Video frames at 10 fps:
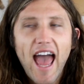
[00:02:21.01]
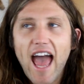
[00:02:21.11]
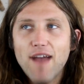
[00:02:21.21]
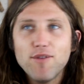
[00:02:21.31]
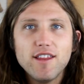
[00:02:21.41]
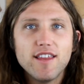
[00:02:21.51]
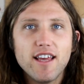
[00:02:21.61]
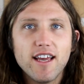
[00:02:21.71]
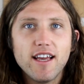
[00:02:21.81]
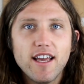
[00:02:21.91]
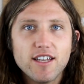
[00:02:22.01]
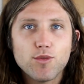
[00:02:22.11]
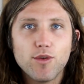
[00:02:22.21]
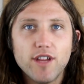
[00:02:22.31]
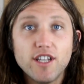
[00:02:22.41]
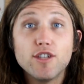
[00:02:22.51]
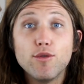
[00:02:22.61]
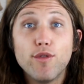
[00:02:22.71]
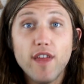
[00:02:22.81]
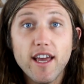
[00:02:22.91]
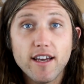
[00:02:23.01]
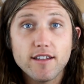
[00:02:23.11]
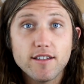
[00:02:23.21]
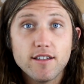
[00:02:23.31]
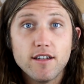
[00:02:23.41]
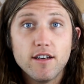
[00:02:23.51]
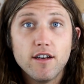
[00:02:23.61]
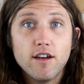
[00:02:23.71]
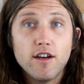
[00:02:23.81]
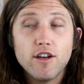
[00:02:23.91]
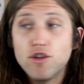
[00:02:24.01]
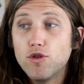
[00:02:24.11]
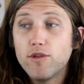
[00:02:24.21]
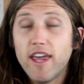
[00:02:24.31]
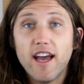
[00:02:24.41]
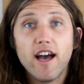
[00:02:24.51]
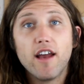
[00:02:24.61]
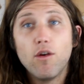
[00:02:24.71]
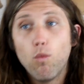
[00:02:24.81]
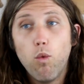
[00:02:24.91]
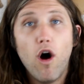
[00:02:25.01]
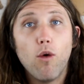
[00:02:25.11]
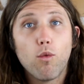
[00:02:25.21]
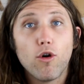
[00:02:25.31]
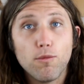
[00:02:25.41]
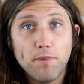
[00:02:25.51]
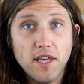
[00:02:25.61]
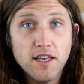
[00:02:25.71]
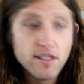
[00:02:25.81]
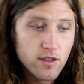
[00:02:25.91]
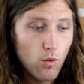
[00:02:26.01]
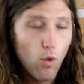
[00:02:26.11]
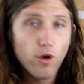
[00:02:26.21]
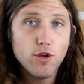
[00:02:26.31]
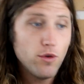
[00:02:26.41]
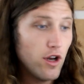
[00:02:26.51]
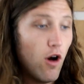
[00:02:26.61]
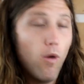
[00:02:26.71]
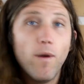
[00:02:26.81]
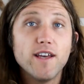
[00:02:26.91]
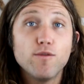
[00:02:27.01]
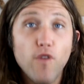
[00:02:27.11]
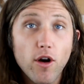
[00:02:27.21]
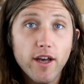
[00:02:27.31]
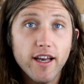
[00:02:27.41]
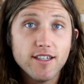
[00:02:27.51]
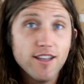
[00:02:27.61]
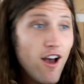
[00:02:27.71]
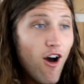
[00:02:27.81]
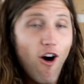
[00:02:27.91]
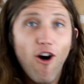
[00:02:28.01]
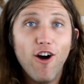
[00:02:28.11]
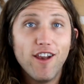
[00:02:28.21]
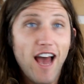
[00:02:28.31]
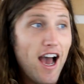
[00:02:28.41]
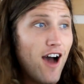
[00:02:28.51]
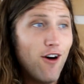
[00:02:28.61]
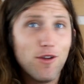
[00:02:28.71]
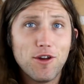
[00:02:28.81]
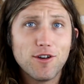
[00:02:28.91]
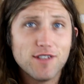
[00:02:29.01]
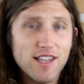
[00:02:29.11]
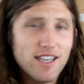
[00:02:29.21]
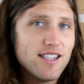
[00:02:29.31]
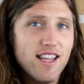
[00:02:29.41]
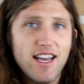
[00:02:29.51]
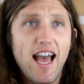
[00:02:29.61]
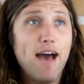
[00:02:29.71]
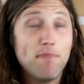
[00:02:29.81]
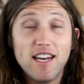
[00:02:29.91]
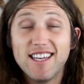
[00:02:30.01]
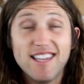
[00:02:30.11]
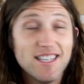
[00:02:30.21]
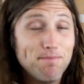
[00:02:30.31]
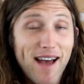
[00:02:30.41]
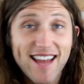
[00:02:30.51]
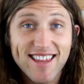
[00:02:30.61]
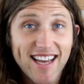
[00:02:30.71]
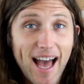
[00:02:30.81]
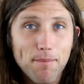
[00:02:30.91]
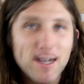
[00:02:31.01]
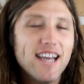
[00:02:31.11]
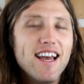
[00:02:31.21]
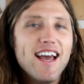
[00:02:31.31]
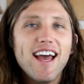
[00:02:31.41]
Everything is really two things. You can want world peace, or you can always focus on how there's this thing happening and this bad thing happening.